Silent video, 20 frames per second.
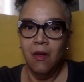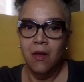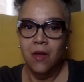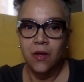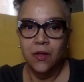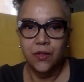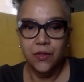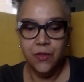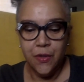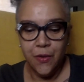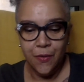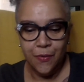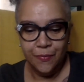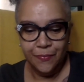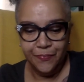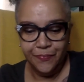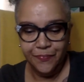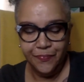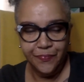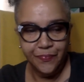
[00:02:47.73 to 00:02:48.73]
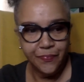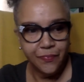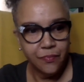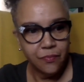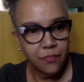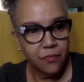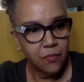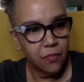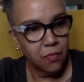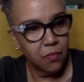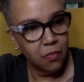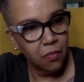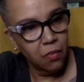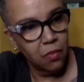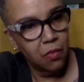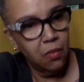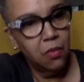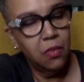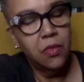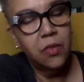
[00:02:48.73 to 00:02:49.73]
So
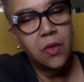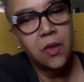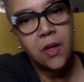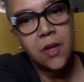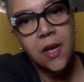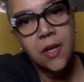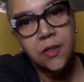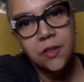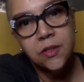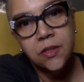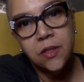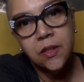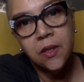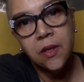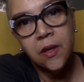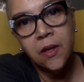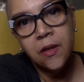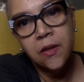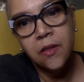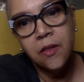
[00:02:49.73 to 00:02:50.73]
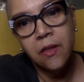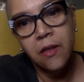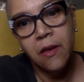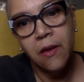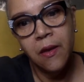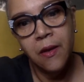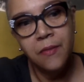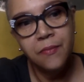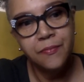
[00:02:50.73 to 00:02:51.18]
the next thing that